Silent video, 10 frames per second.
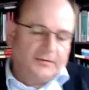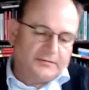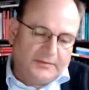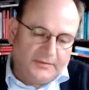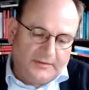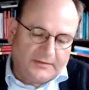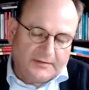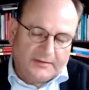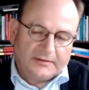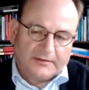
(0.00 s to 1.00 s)
so on
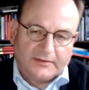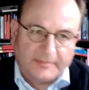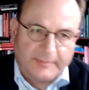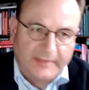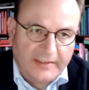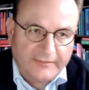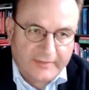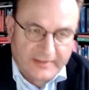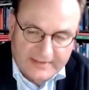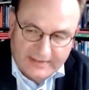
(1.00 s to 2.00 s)
on on the
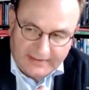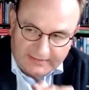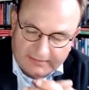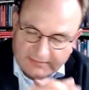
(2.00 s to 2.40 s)
behavioral side,